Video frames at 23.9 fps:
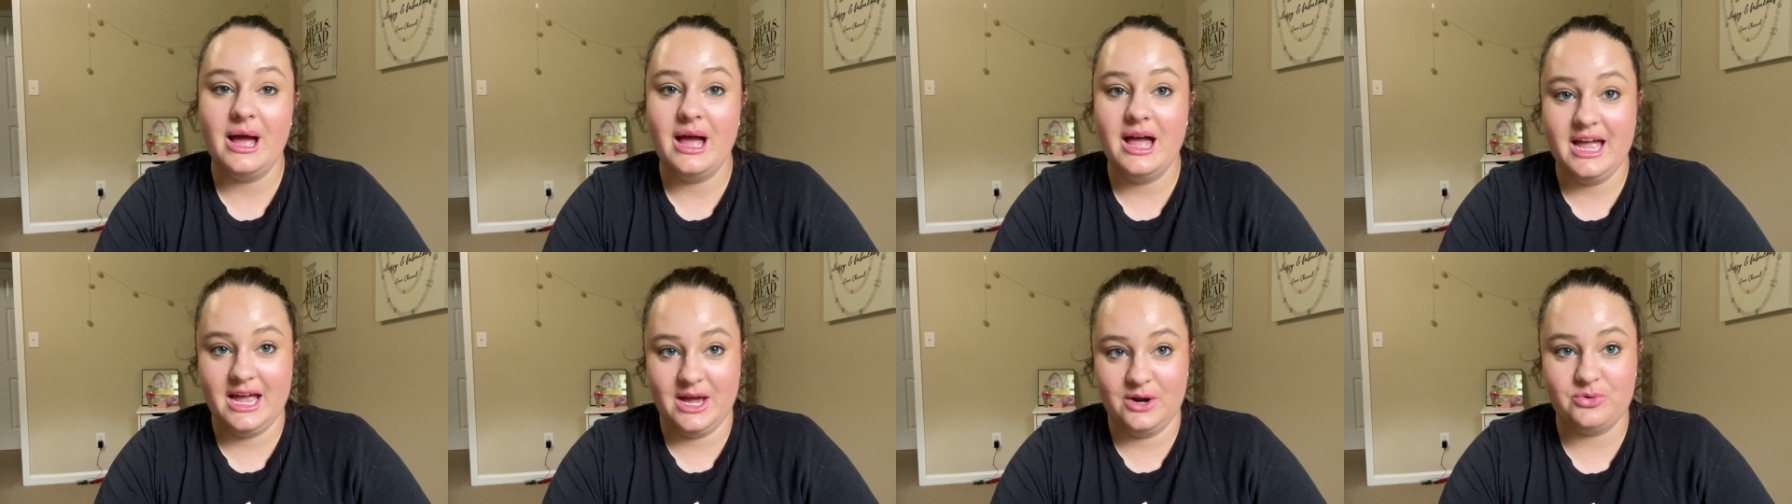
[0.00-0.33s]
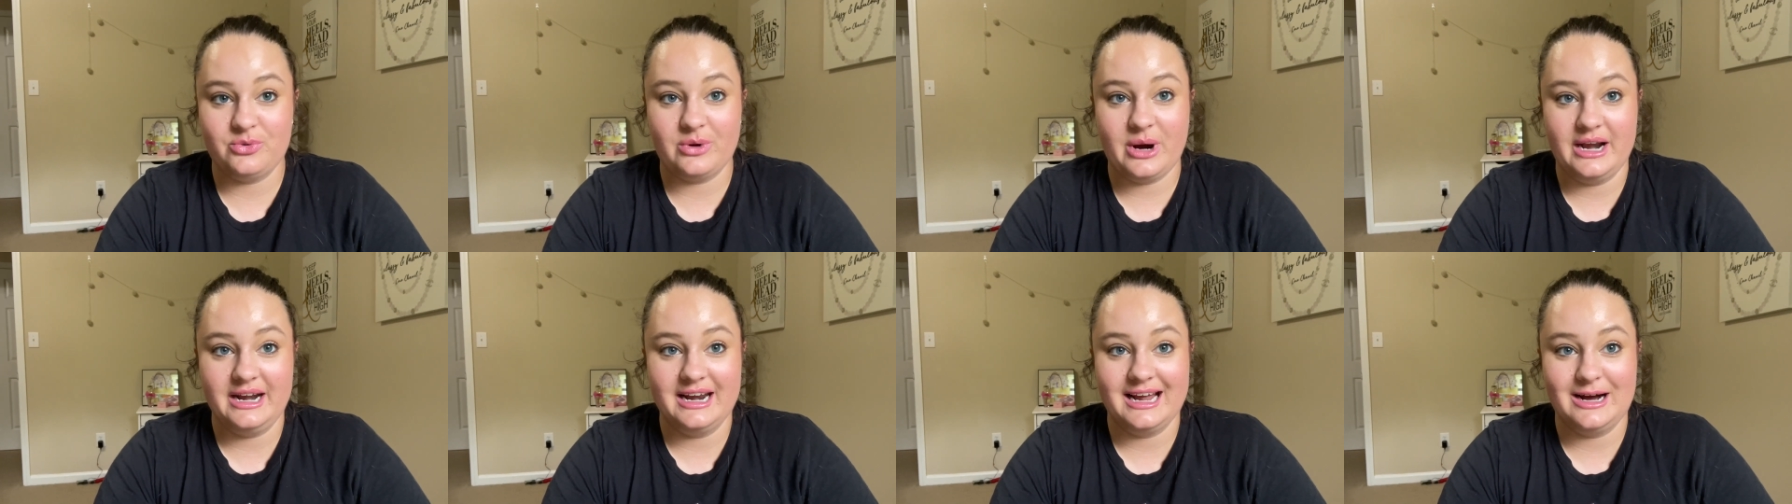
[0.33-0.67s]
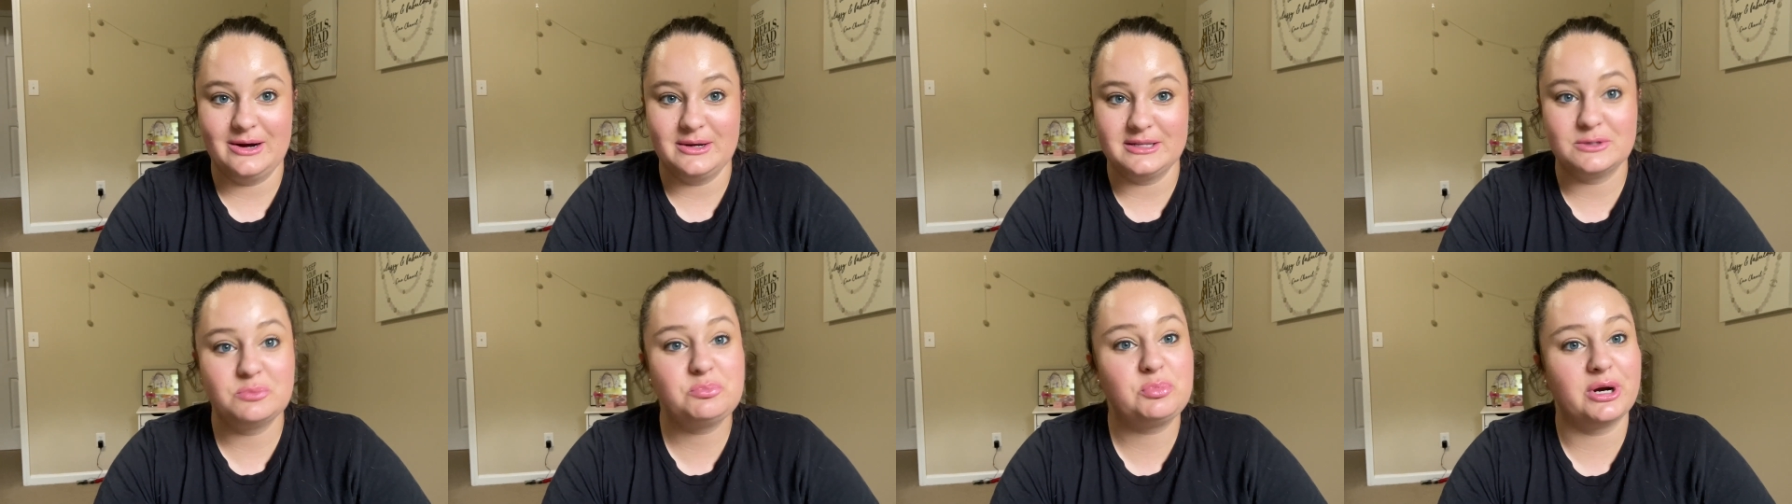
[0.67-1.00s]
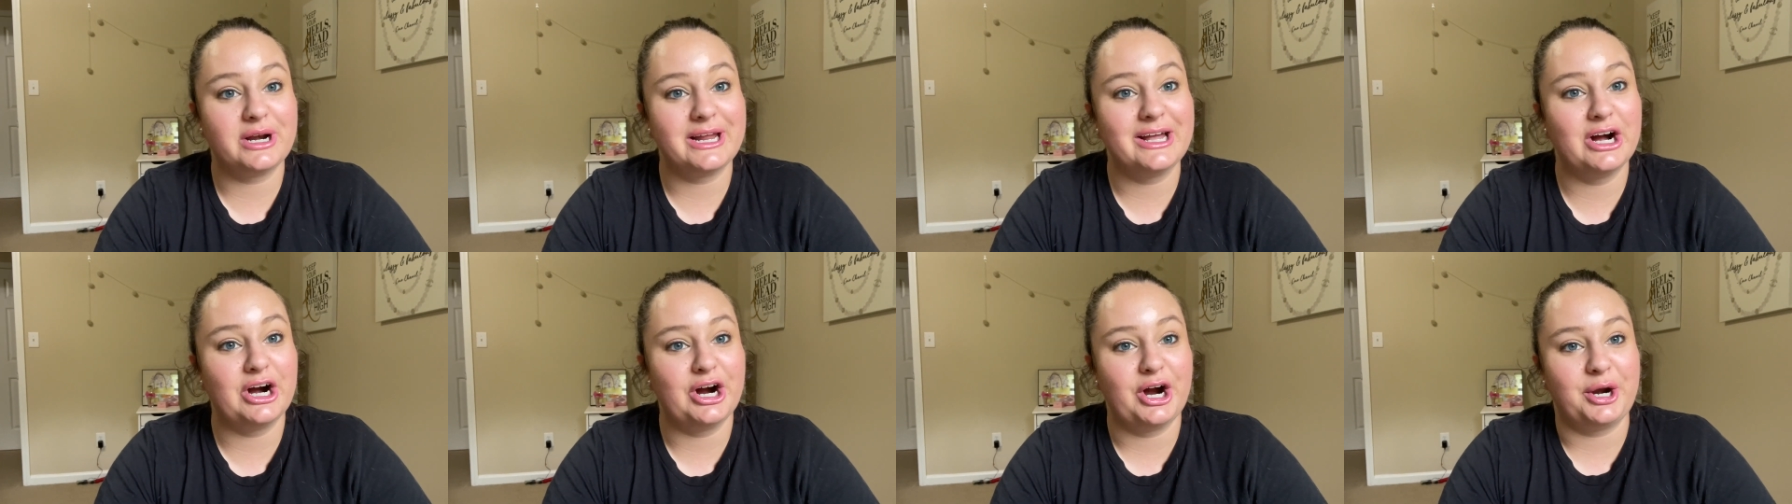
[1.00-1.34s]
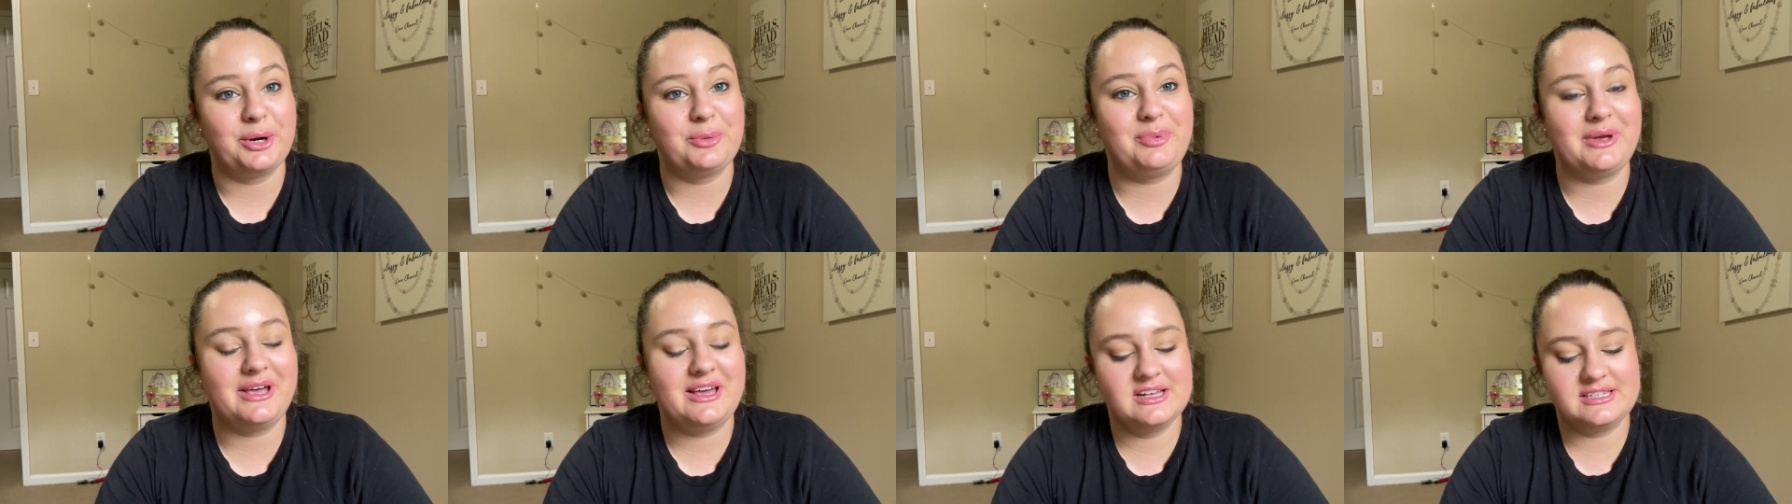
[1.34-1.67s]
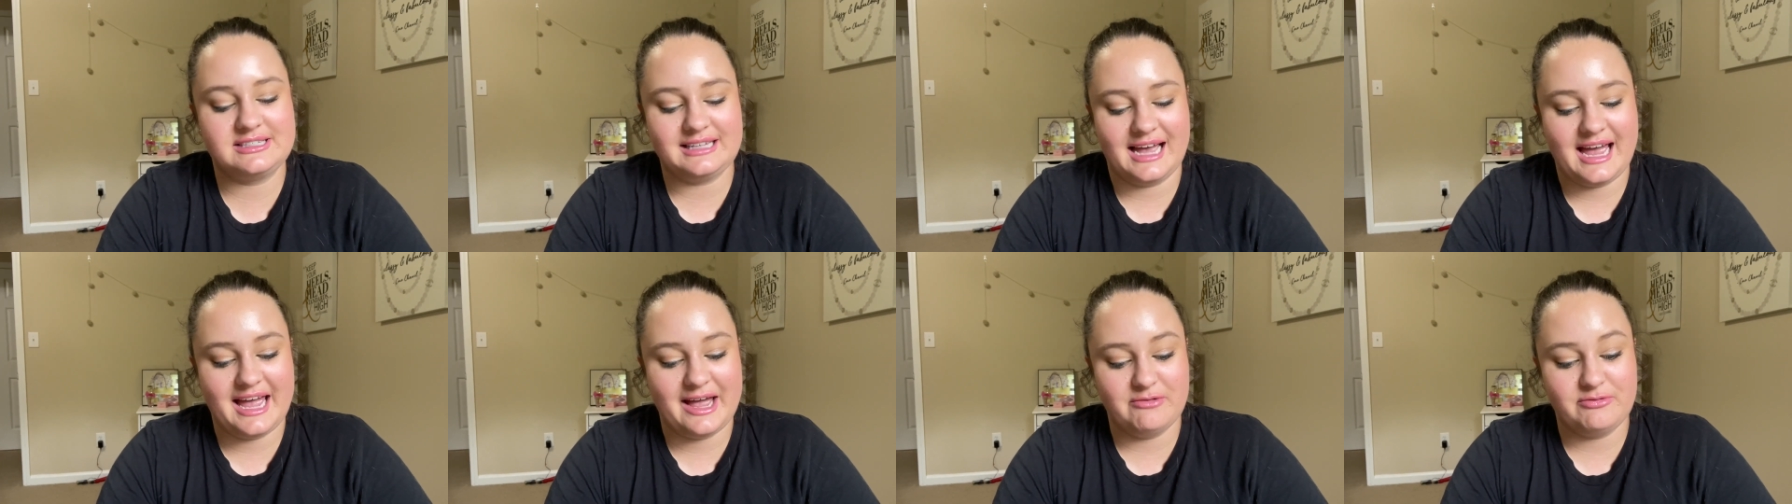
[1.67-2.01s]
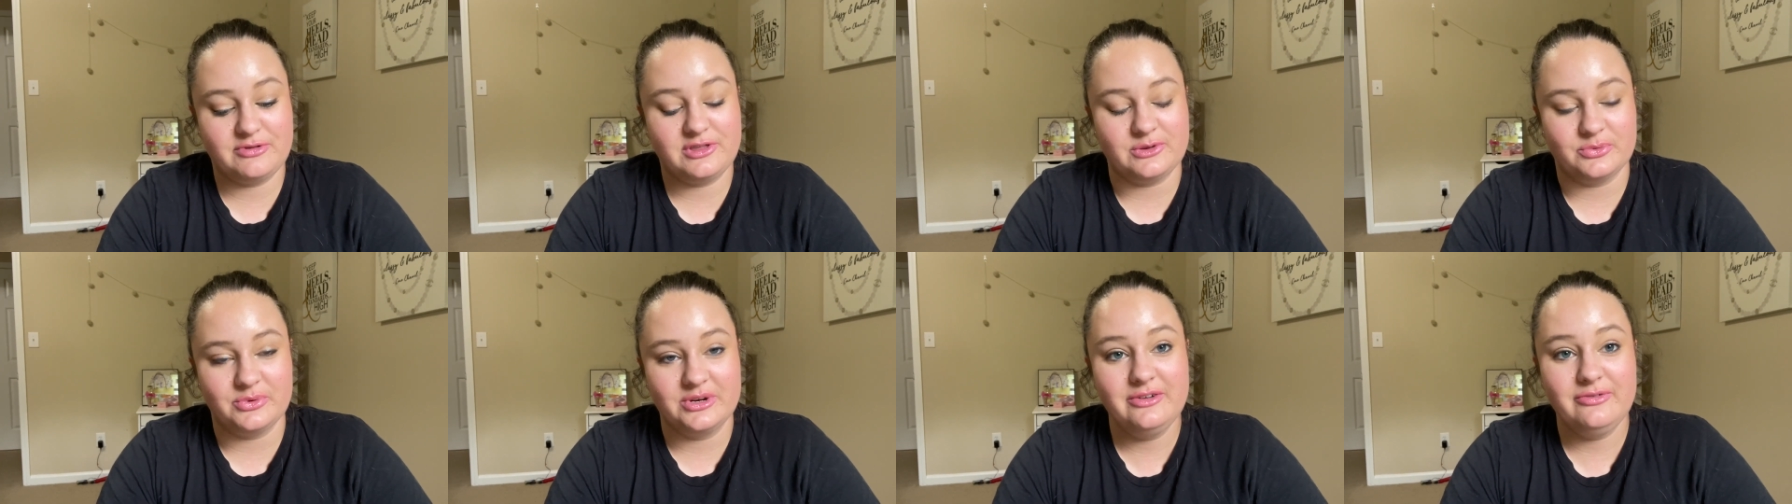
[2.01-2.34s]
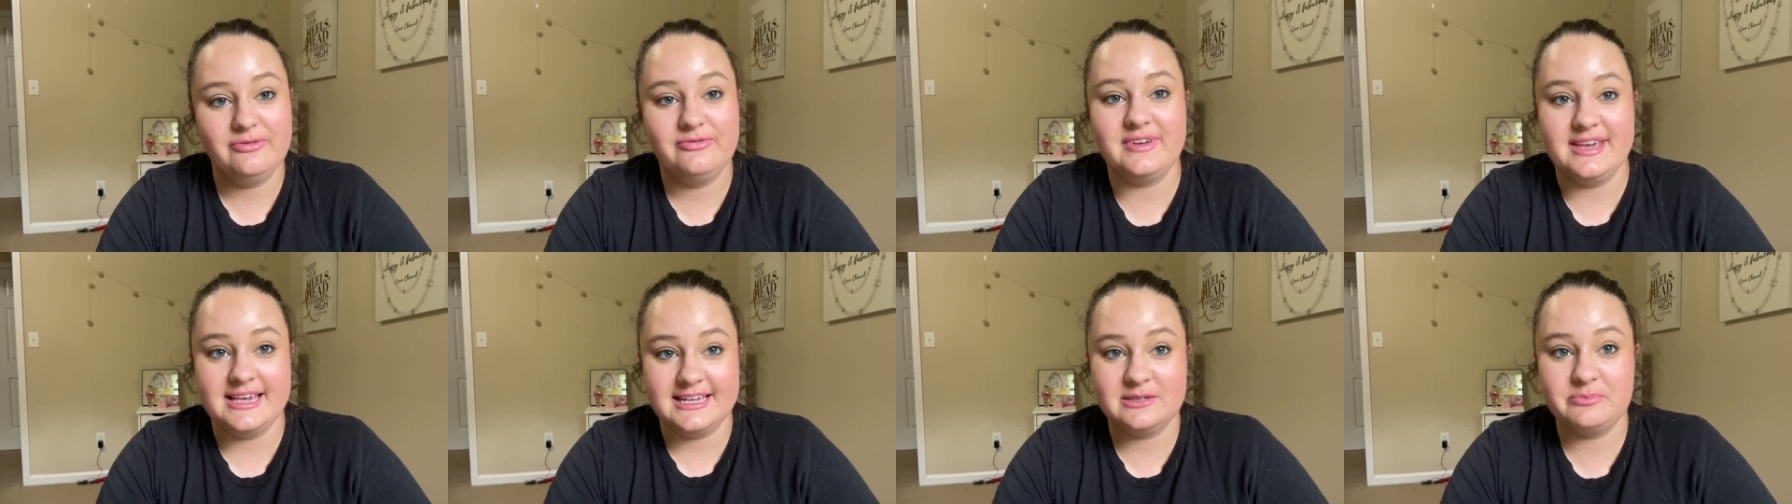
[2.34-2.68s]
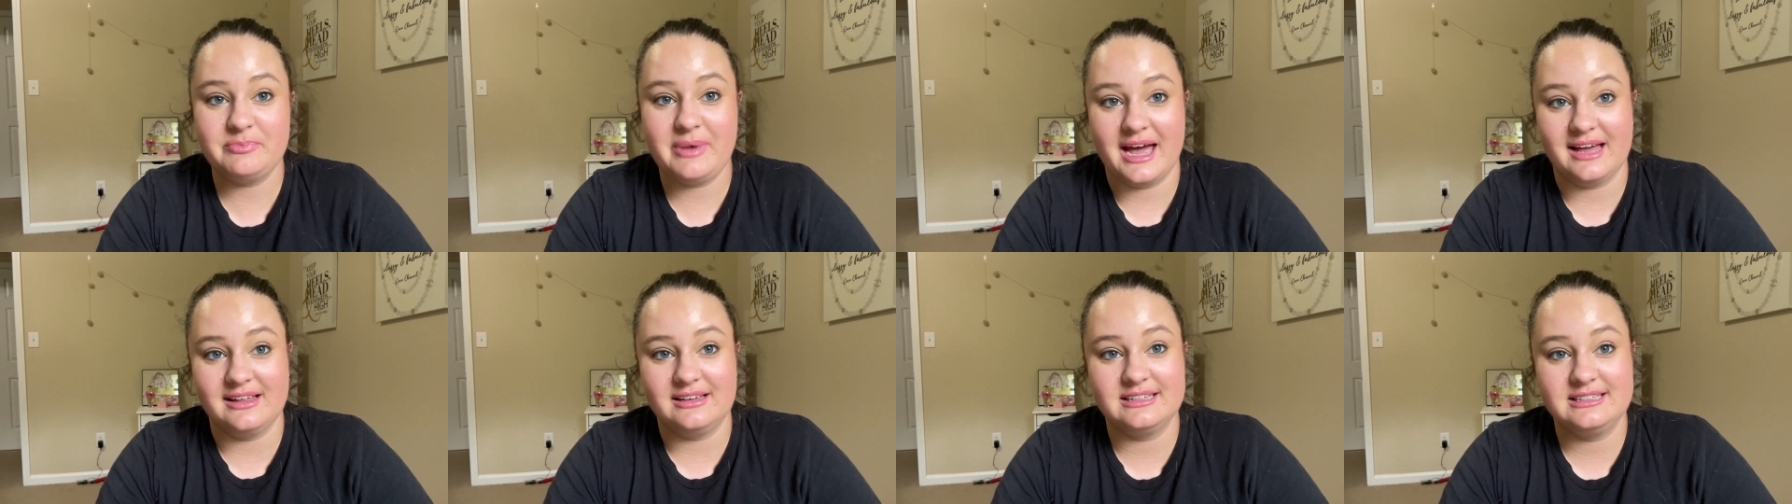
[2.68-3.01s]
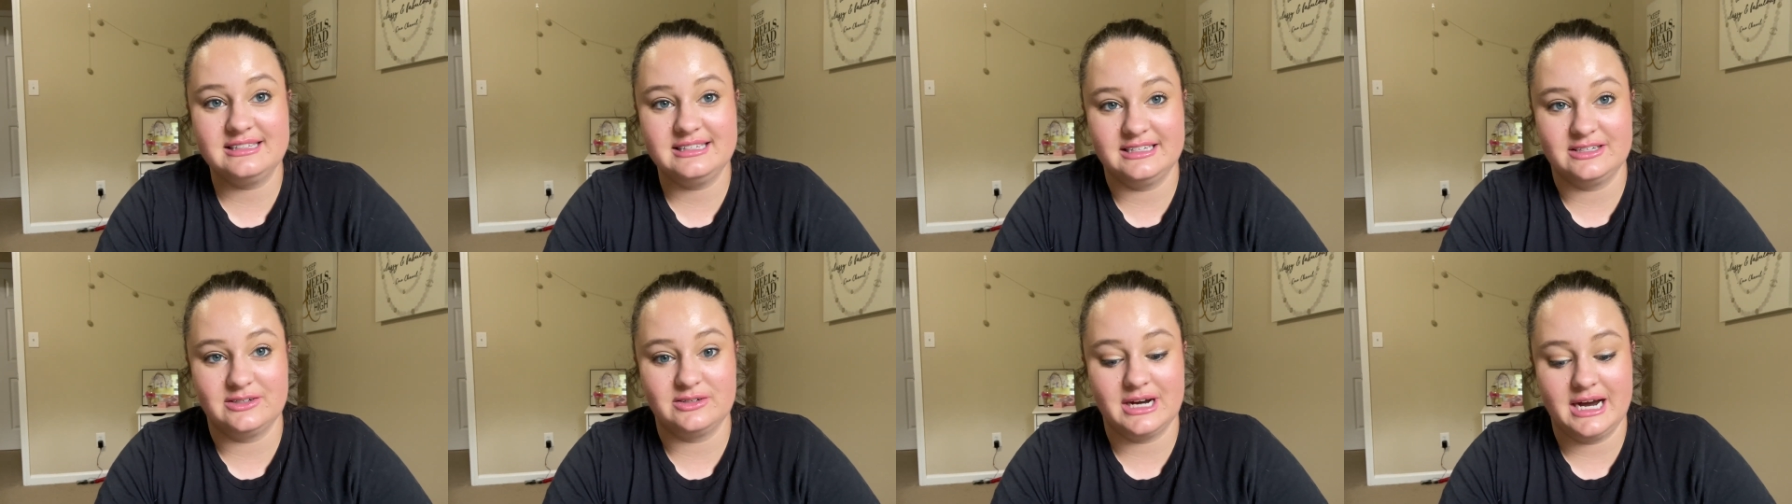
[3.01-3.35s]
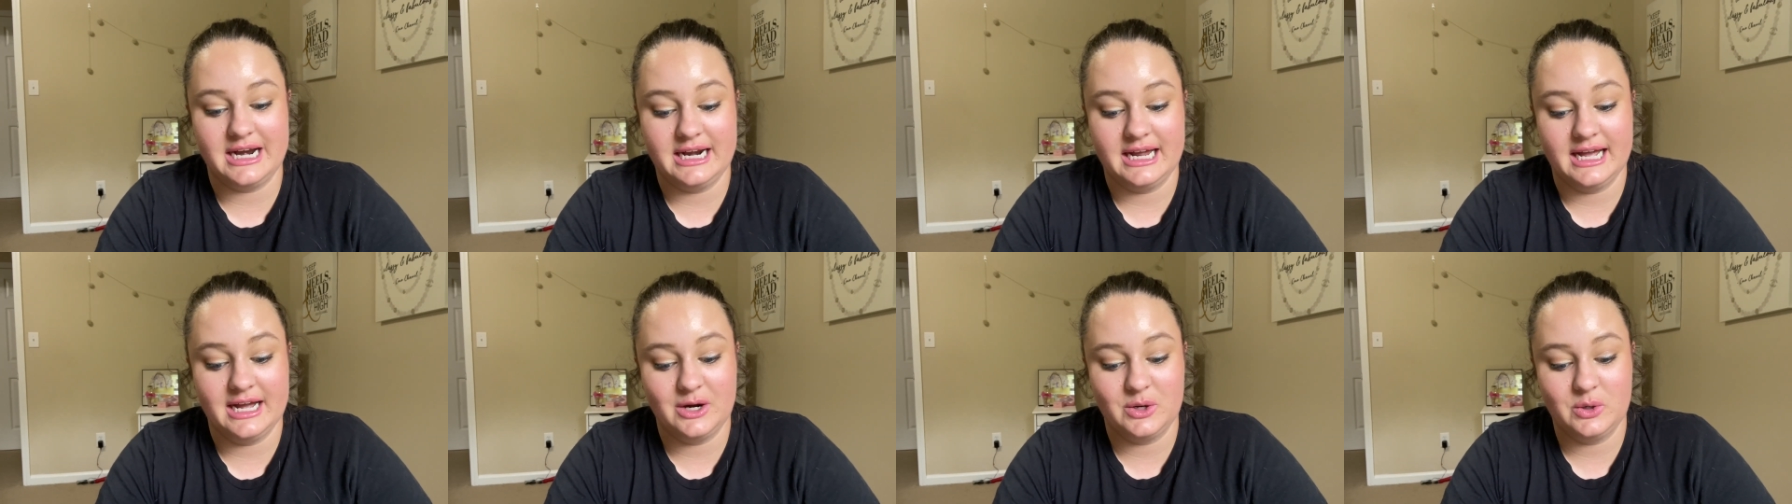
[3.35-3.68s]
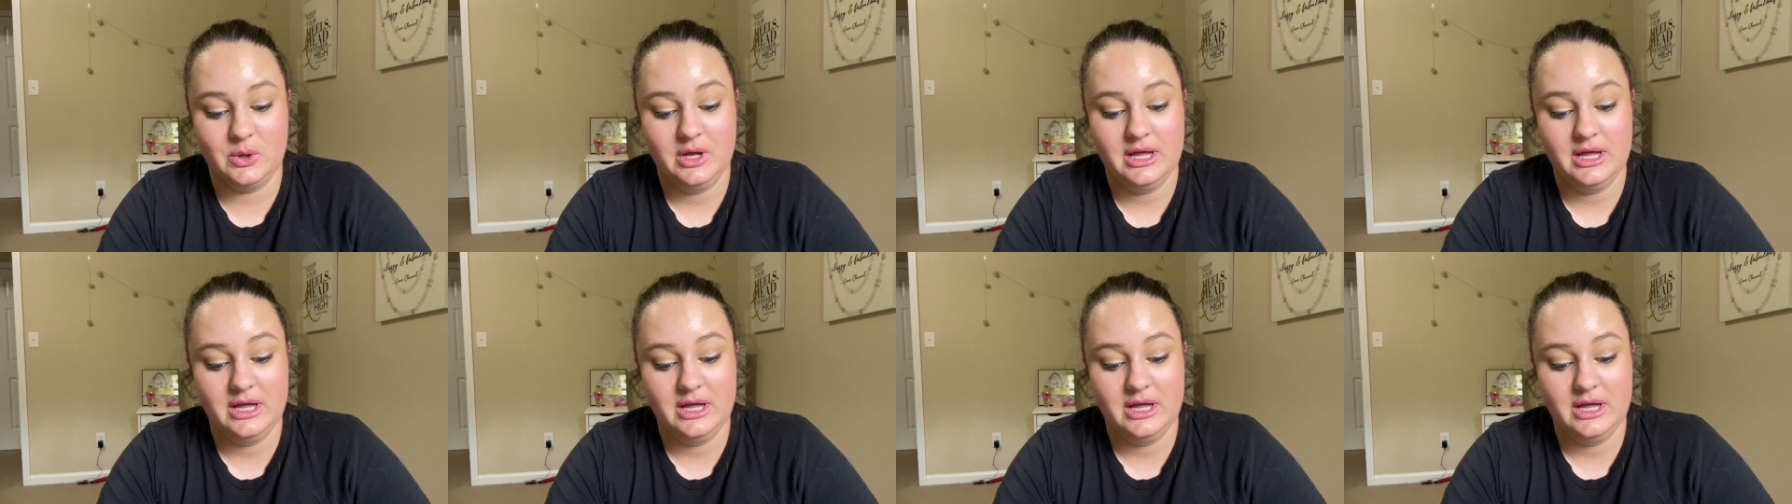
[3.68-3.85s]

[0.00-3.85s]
And right now it's pretty hard because I have 3 face palettes in right now,